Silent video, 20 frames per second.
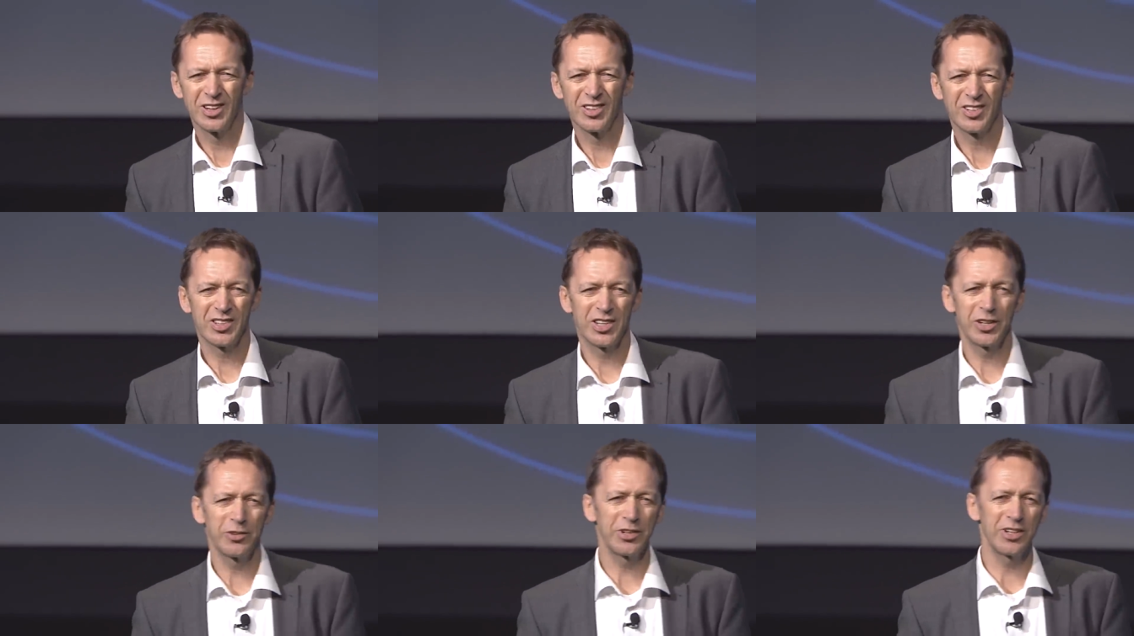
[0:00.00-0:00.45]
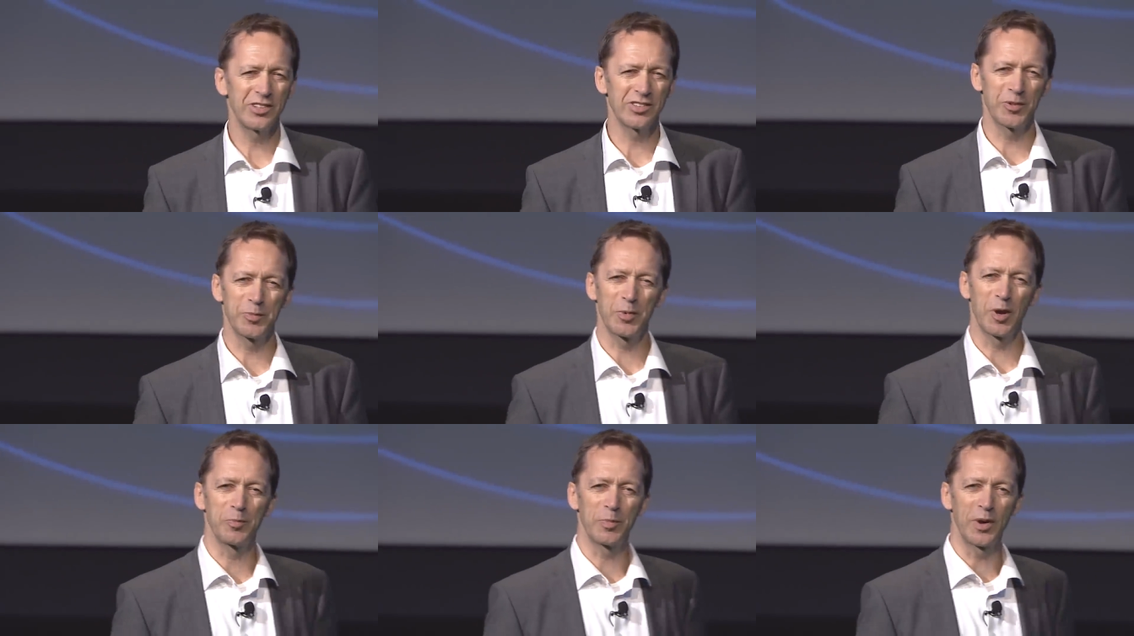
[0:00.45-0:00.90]
Siri is
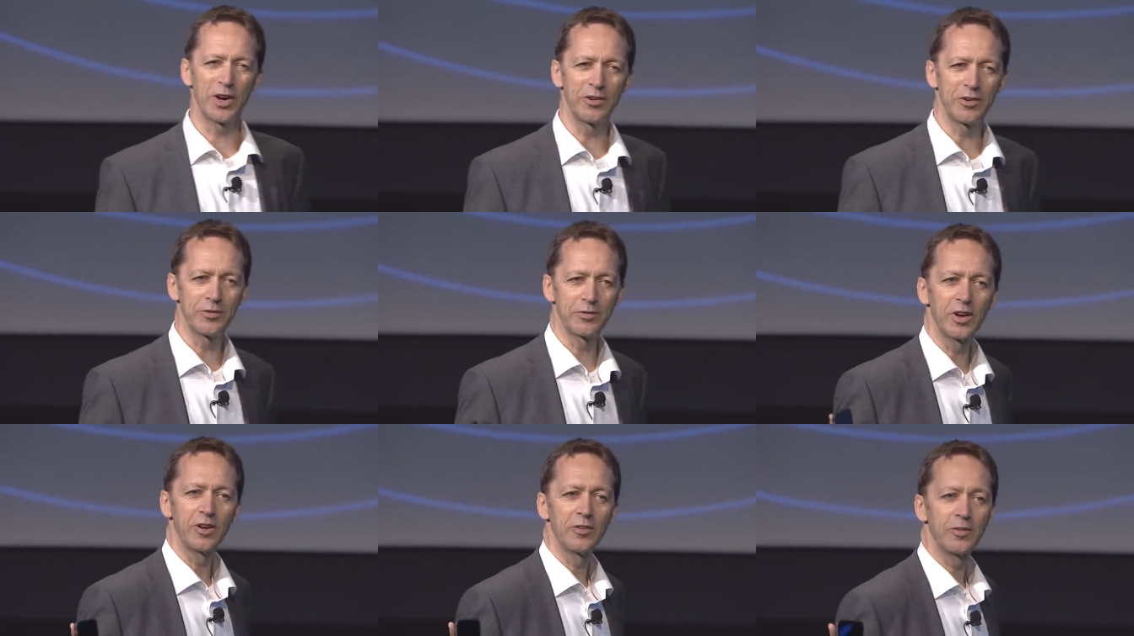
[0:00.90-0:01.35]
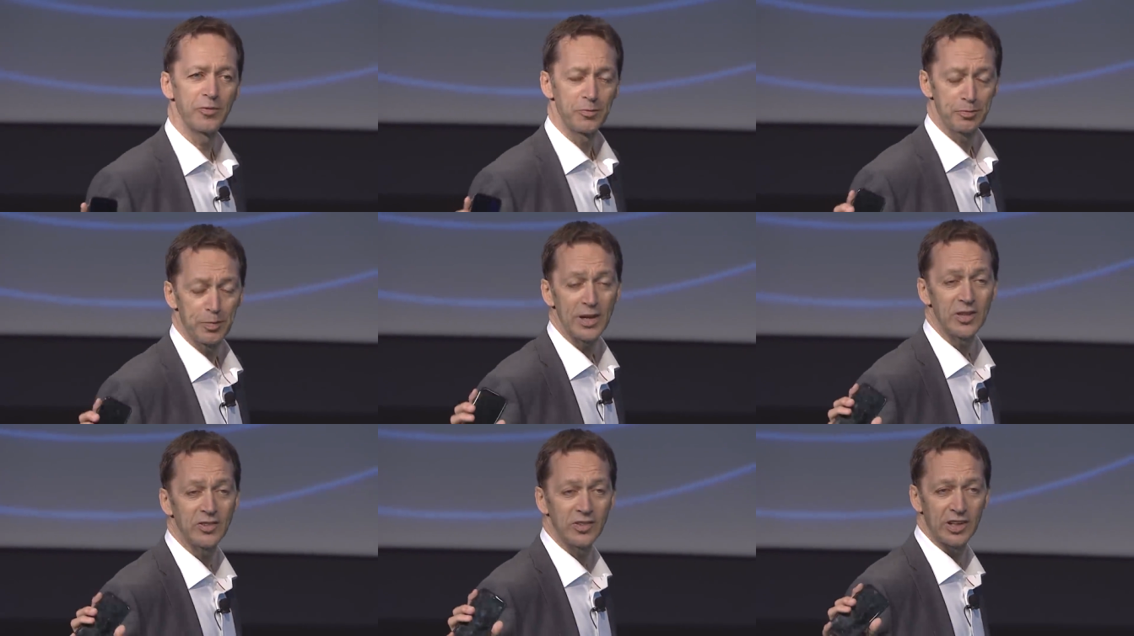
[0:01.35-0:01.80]
a
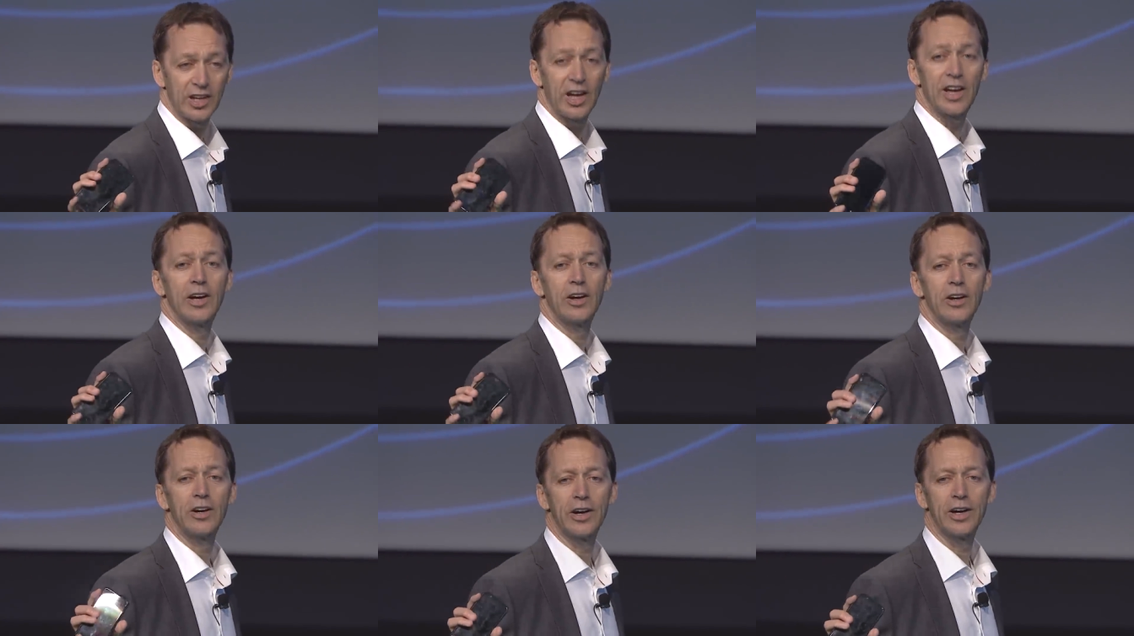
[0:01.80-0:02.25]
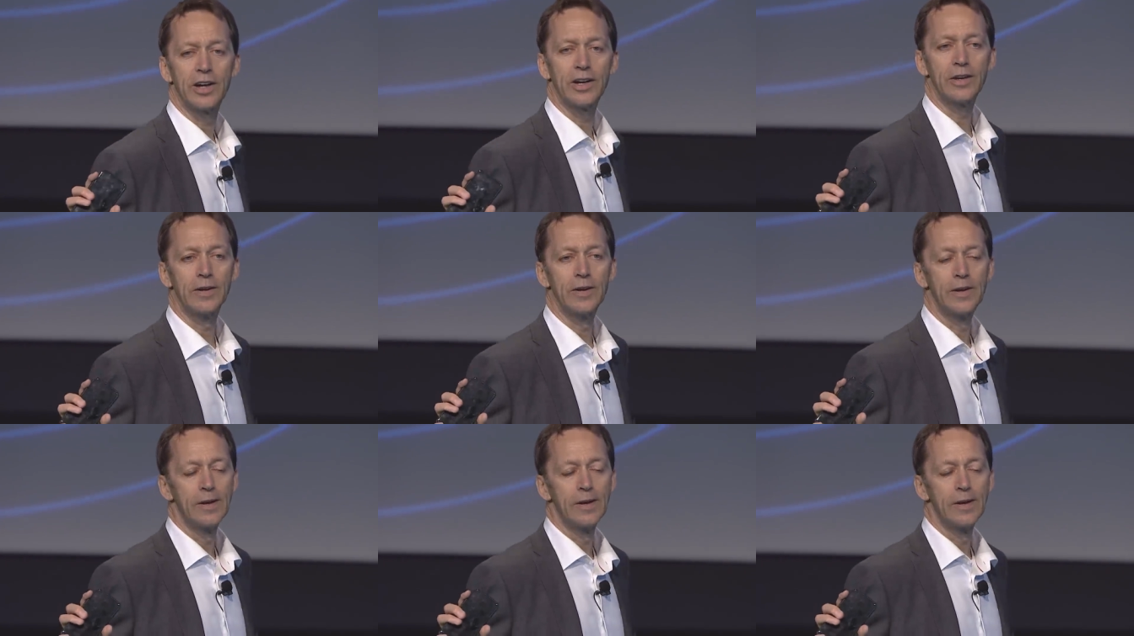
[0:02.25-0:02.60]
basic AI.